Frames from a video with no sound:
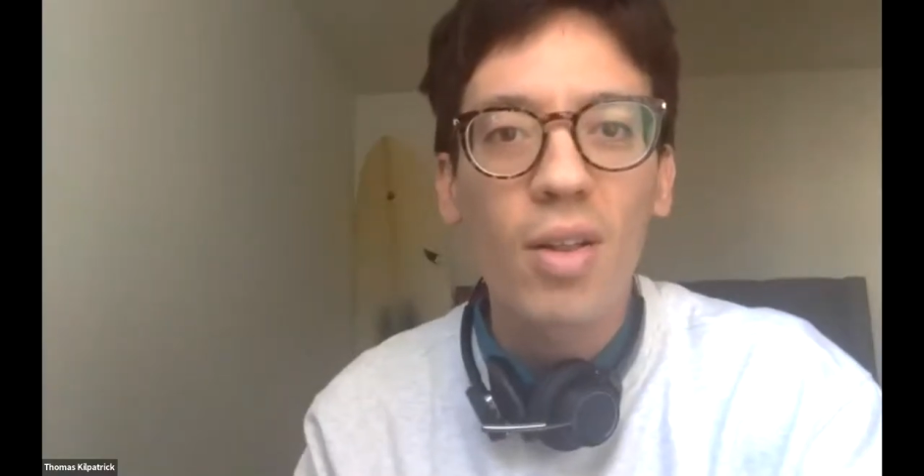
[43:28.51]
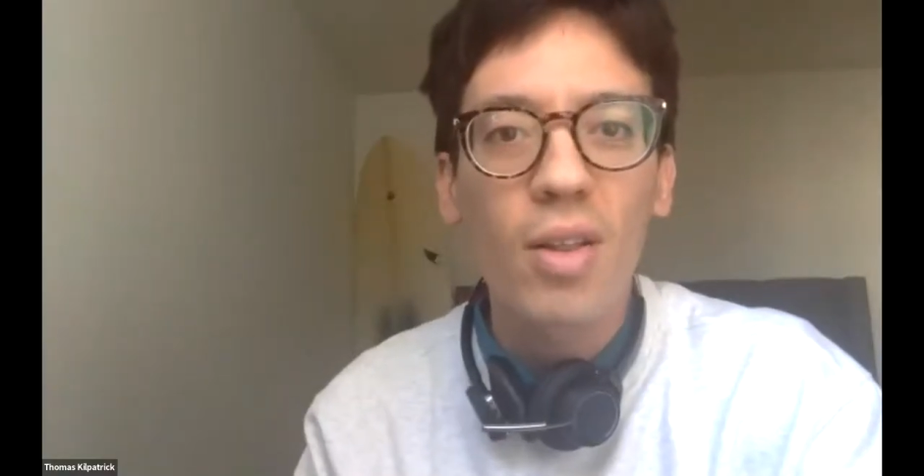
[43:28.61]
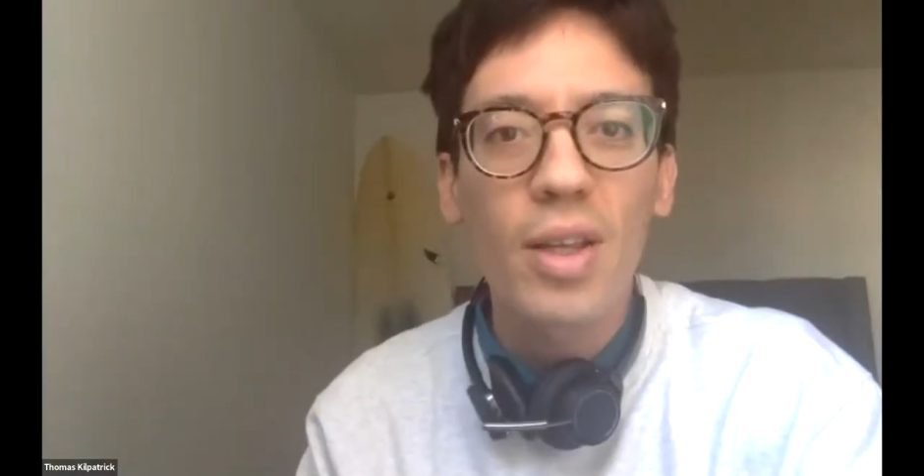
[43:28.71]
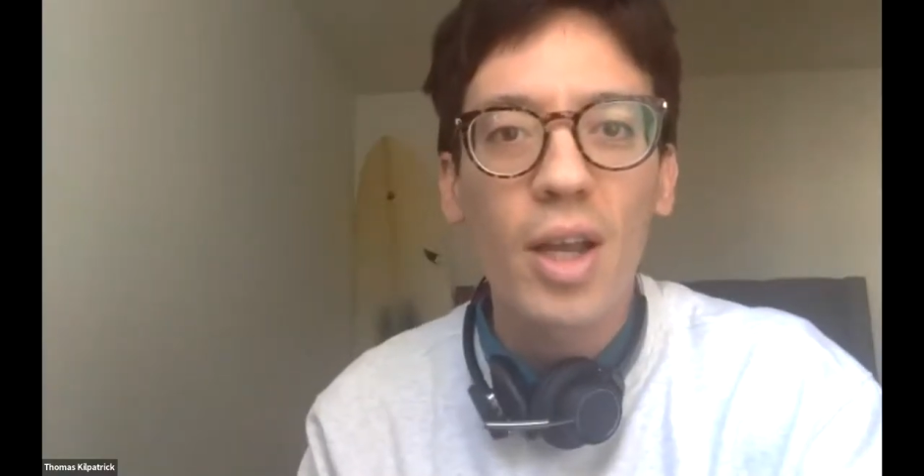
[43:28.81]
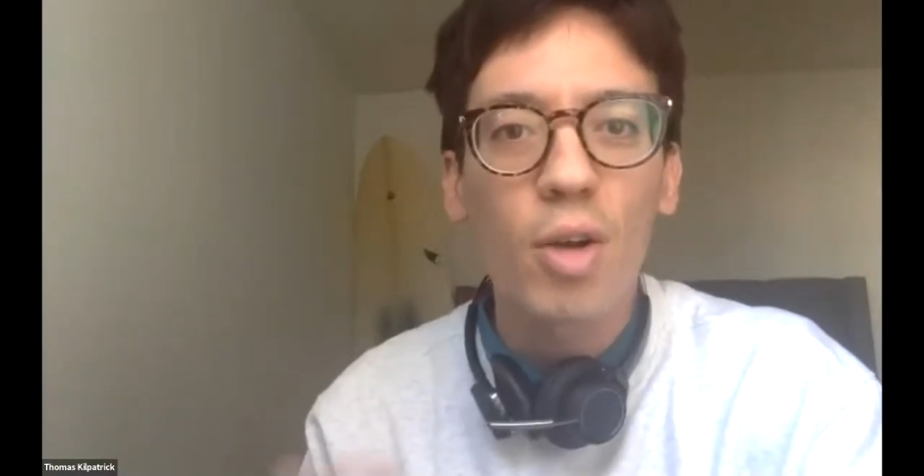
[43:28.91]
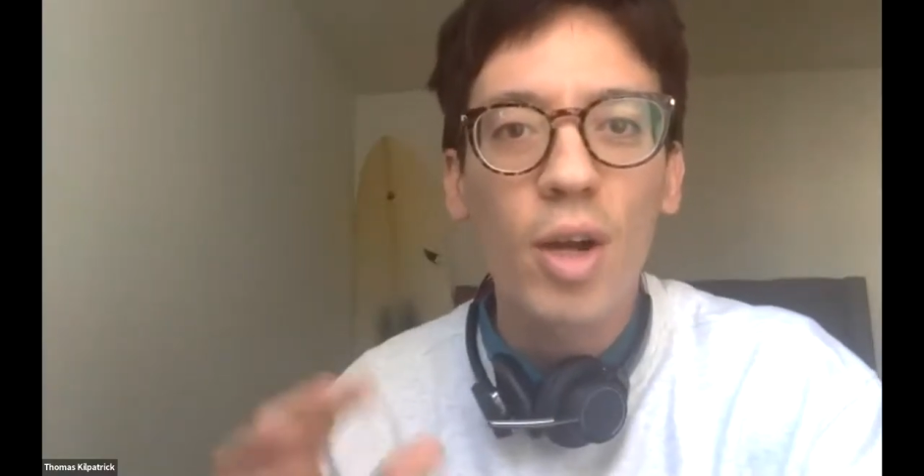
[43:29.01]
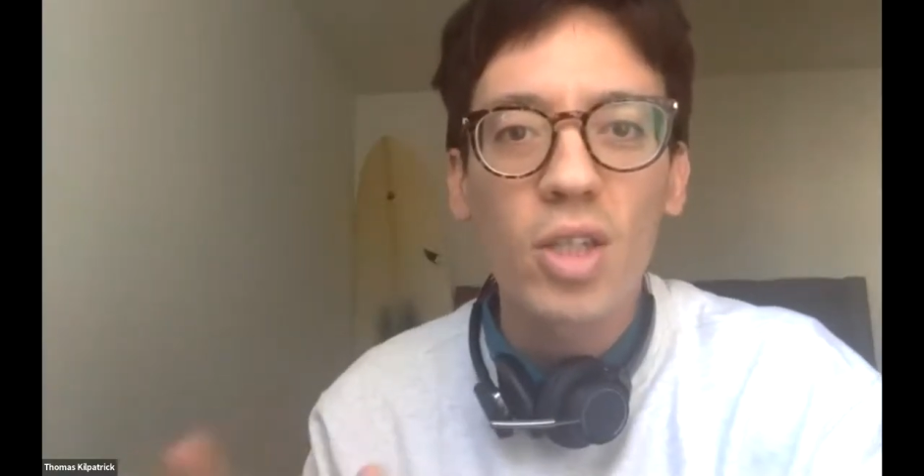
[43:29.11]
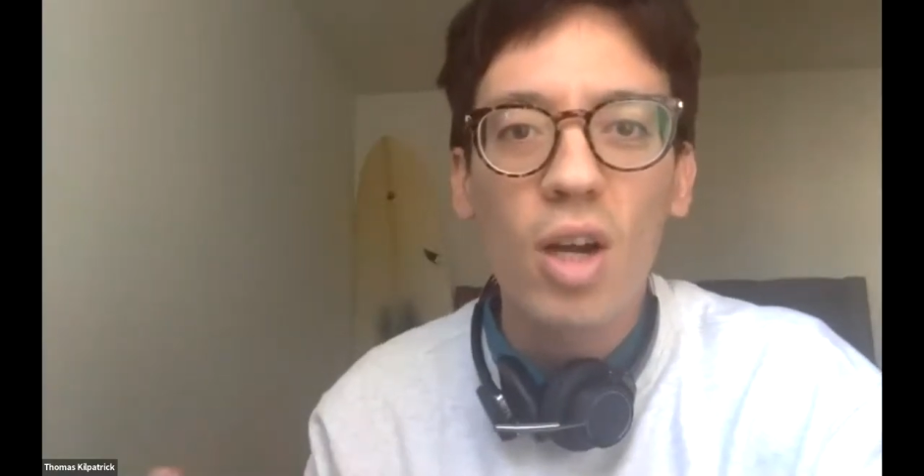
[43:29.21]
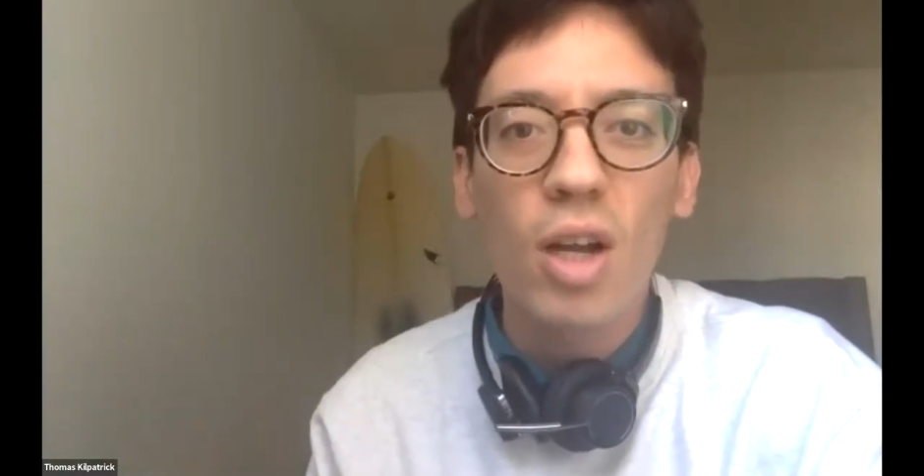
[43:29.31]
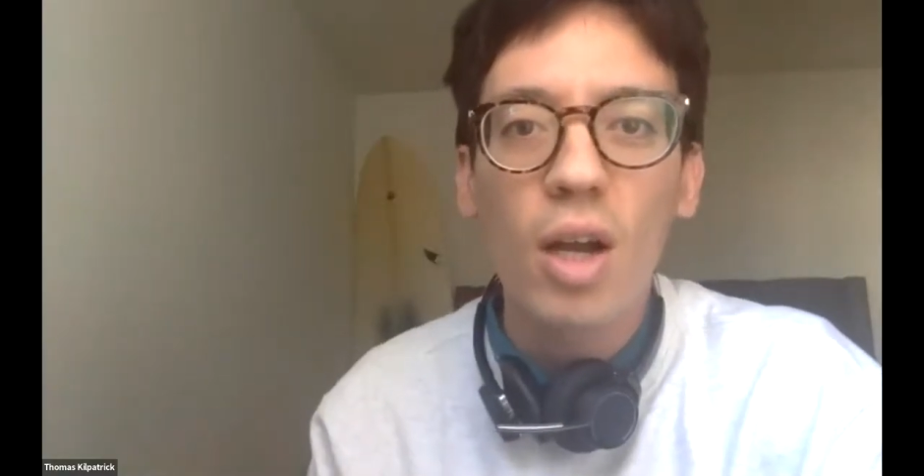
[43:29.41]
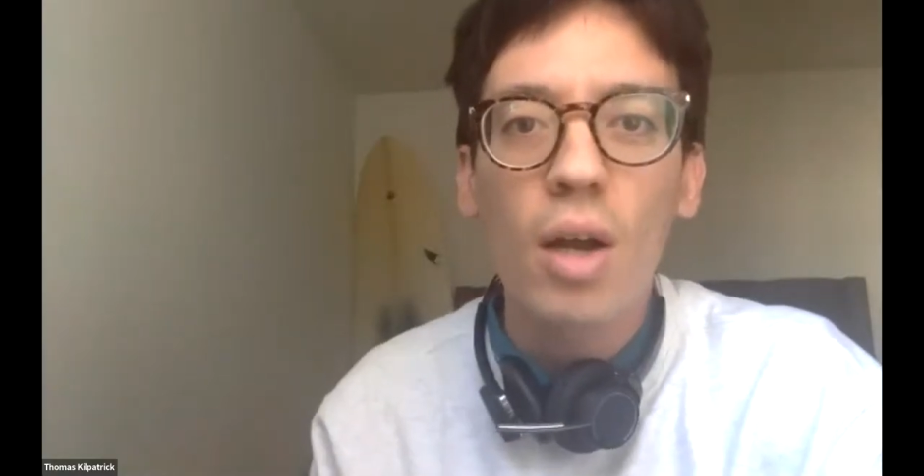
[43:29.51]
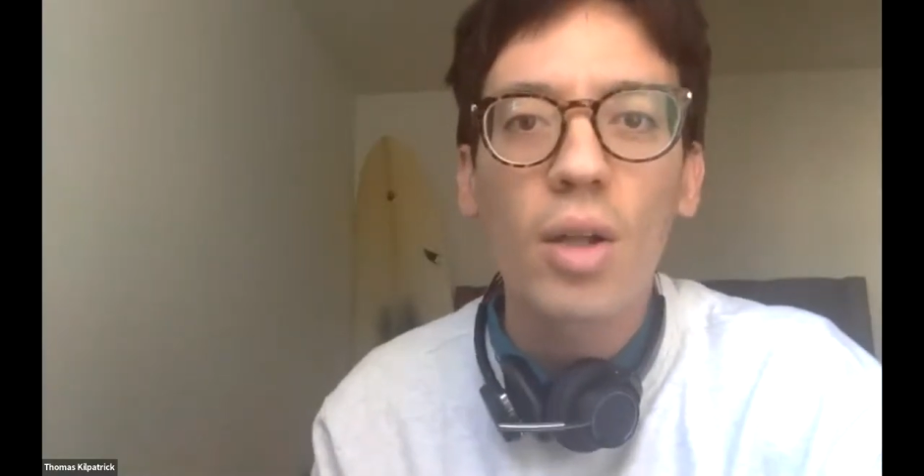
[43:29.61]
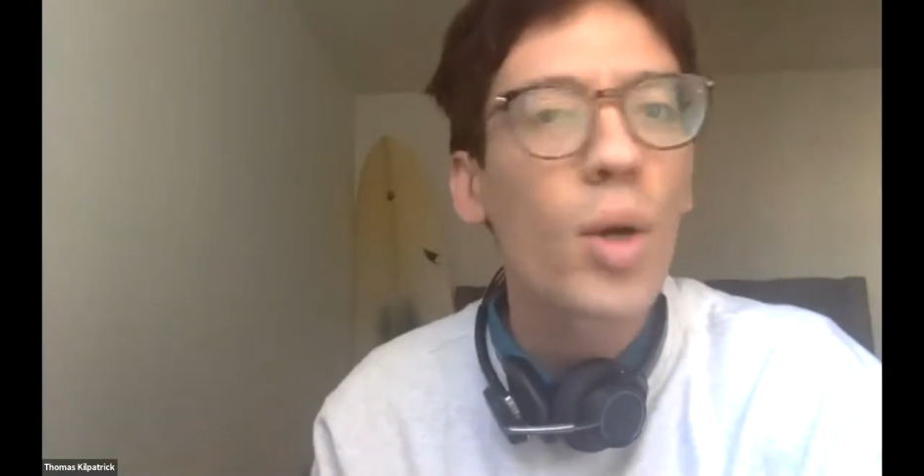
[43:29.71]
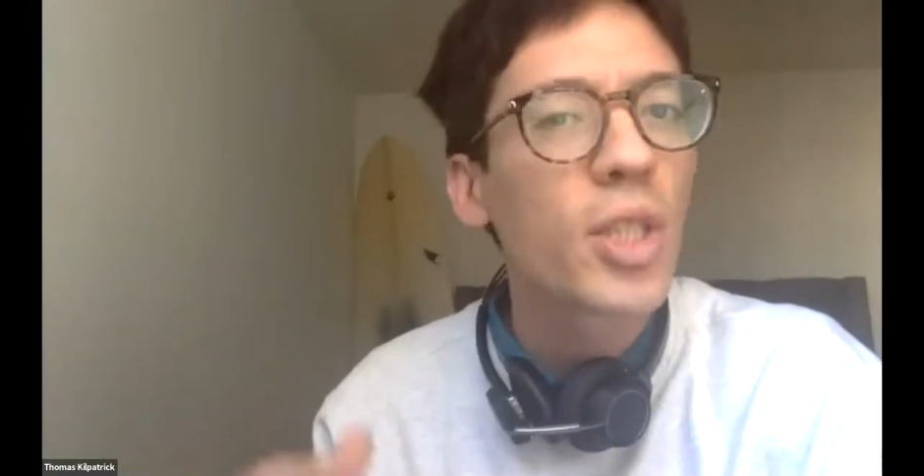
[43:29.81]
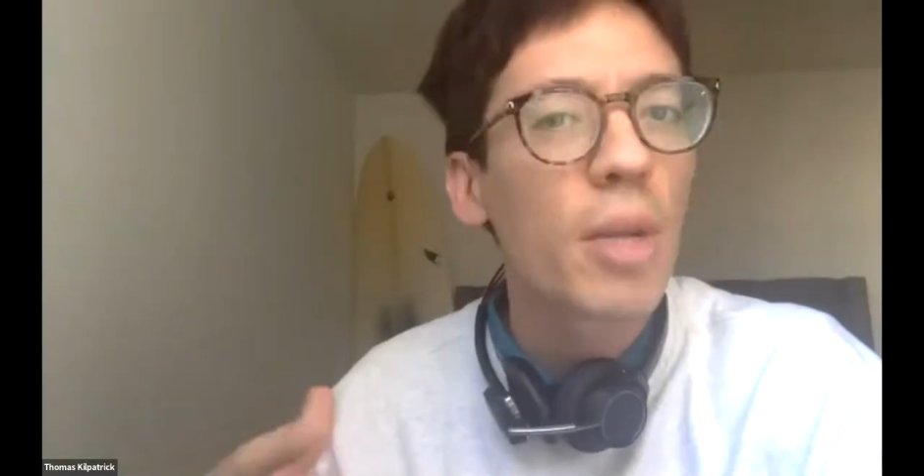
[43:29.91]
now? The, uh, great yeah. talk. Uh,